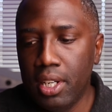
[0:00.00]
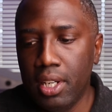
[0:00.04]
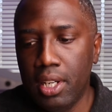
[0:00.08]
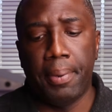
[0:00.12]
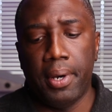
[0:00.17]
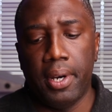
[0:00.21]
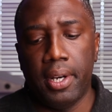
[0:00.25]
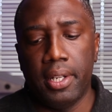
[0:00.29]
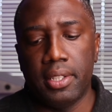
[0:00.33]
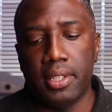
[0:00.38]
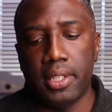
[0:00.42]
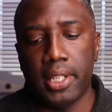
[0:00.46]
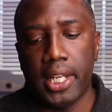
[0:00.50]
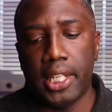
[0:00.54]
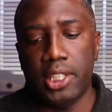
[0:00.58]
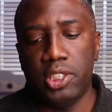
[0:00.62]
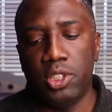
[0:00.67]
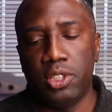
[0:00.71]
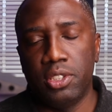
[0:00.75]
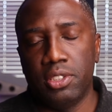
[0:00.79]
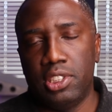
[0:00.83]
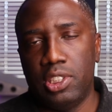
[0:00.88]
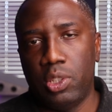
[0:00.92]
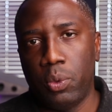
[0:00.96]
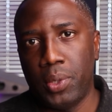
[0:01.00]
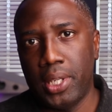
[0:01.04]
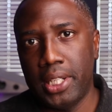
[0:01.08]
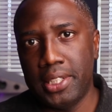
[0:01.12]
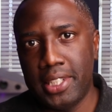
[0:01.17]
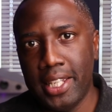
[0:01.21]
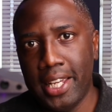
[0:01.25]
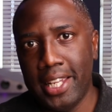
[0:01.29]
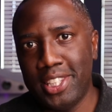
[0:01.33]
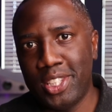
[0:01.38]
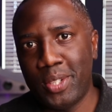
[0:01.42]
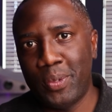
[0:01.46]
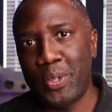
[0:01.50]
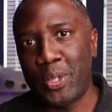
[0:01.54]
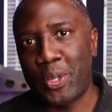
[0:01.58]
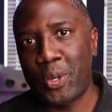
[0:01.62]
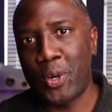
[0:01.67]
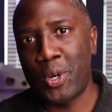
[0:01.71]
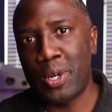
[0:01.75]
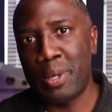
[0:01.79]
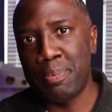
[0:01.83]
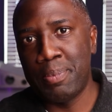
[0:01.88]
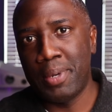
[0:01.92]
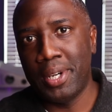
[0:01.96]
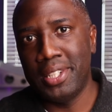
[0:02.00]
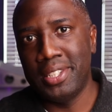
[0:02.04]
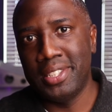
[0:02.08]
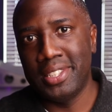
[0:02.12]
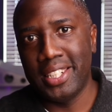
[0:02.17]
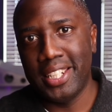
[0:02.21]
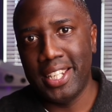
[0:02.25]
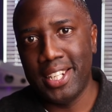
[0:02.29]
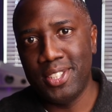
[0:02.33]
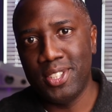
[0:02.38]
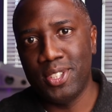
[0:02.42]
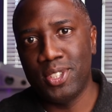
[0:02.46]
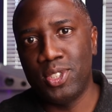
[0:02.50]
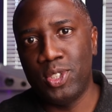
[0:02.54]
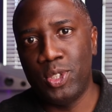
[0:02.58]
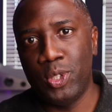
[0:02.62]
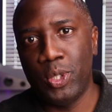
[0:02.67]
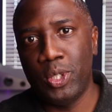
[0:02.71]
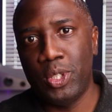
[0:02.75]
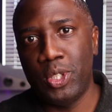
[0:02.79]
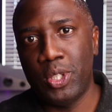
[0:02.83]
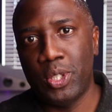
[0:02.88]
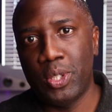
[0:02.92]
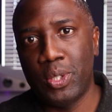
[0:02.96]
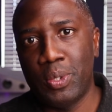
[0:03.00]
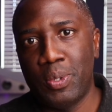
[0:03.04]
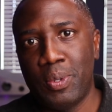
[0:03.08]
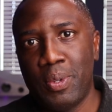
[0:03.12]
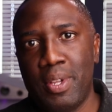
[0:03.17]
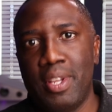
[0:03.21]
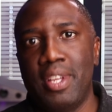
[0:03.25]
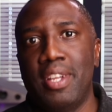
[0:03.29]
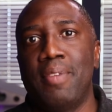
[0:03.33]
But as you can see, when I hit the record button in the studio,